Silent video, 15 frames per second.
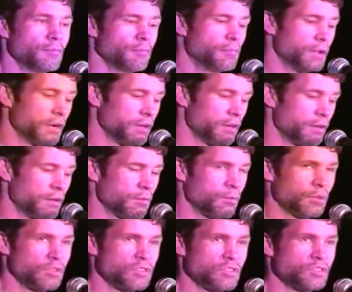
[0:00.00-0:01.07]
but
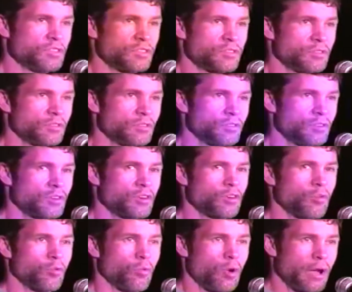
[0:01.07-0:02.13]
we just couldn't
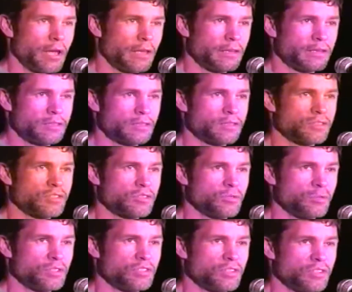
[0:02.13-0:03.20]
quite
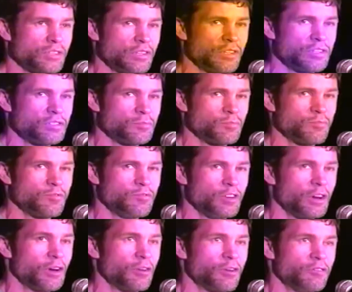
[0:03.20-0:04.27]
squeeze it in. He's
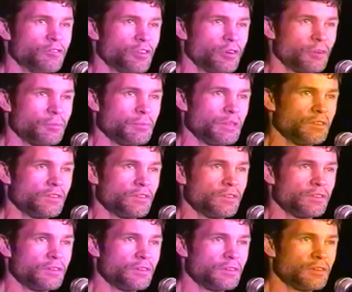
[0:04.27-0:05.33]
very, very
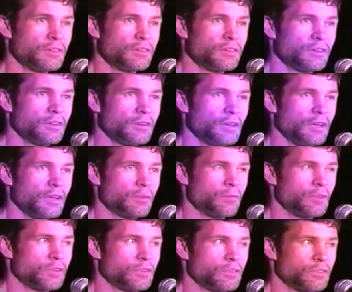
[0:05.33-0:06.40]
busy, and
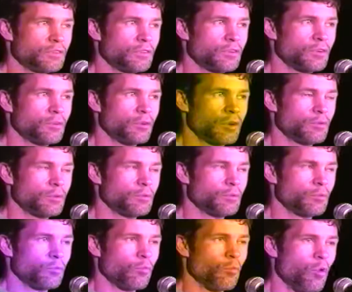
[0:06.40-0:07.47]
we couldn't quite. We
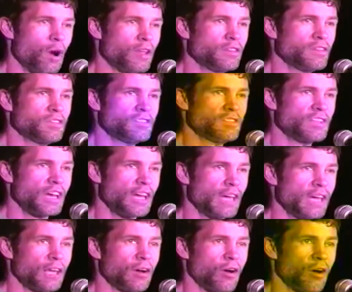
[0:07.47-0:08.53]
were one
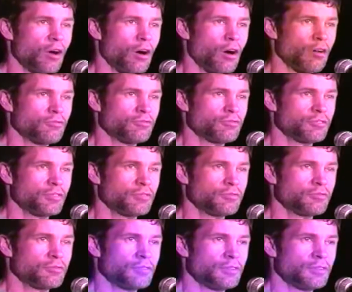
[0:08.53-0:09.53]
day off of.